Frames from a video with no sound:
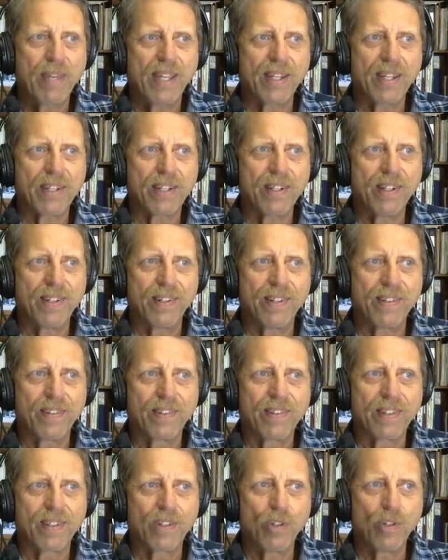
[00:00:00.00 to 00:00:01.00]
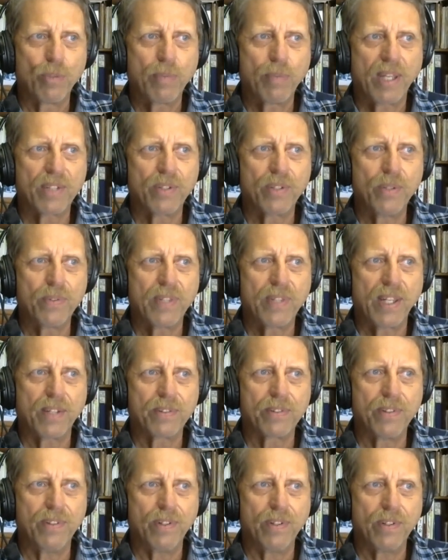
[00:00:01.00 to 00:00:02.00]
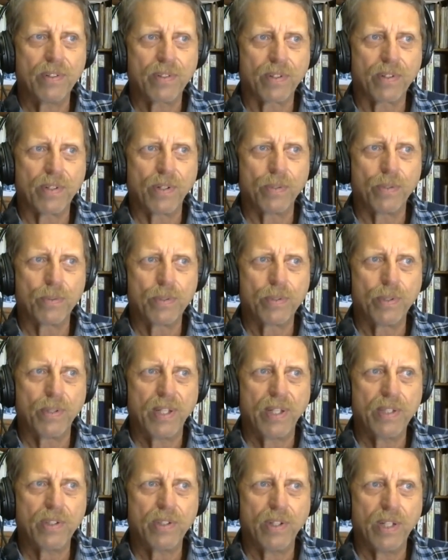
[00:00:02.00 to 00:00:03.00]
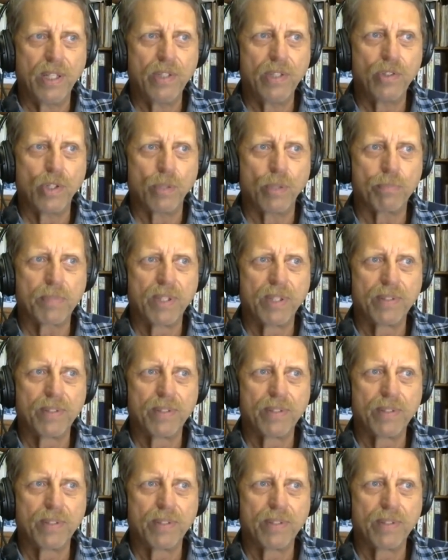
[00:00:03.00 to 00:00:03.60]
2,000 years ago to ancient Egypt,